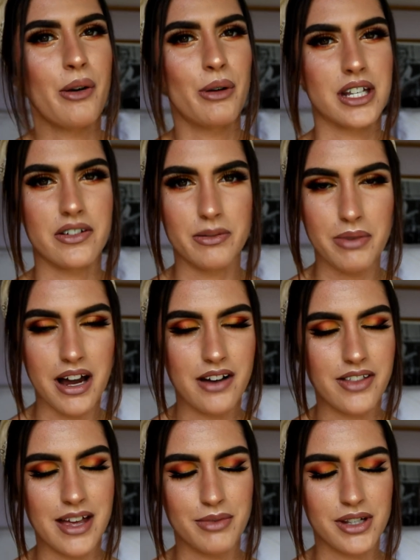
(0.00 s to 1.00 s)
whichever part
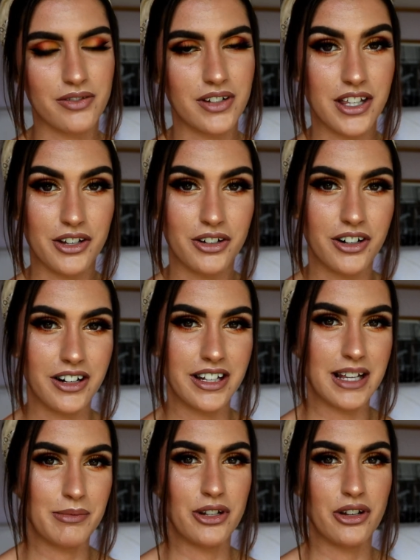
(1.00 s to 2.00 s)
of the hemisphere that you're on,
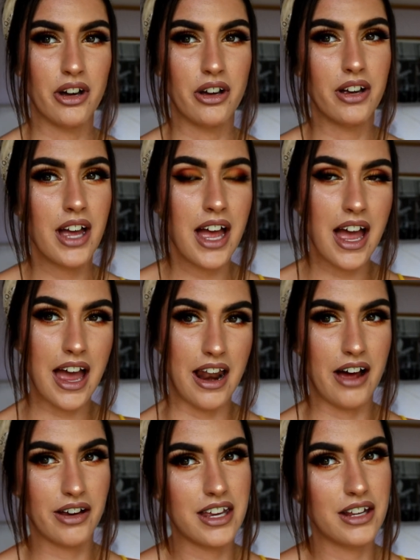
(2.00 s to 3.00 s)
let me know and
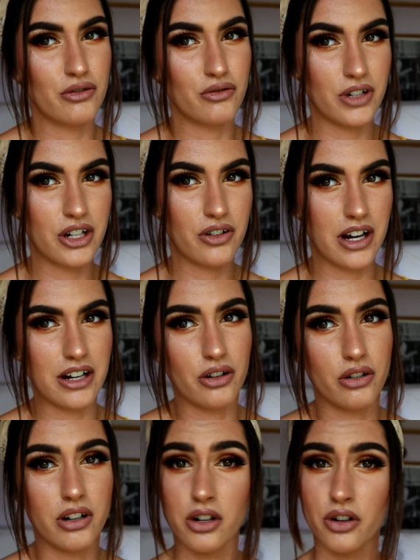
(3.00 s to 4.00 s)
I can recreate
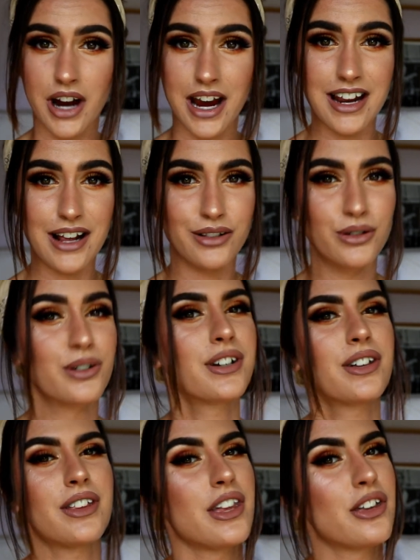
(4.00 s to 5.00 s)
or create a look
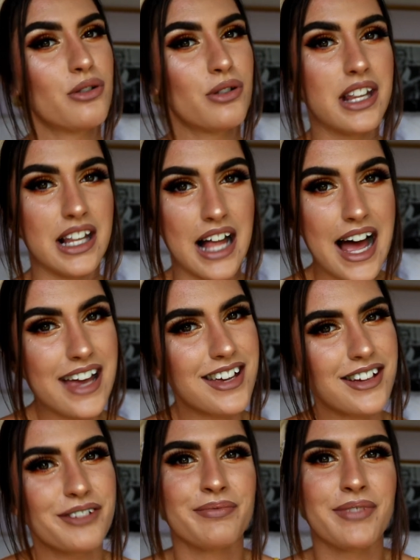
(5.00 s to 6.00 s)
that you'd like.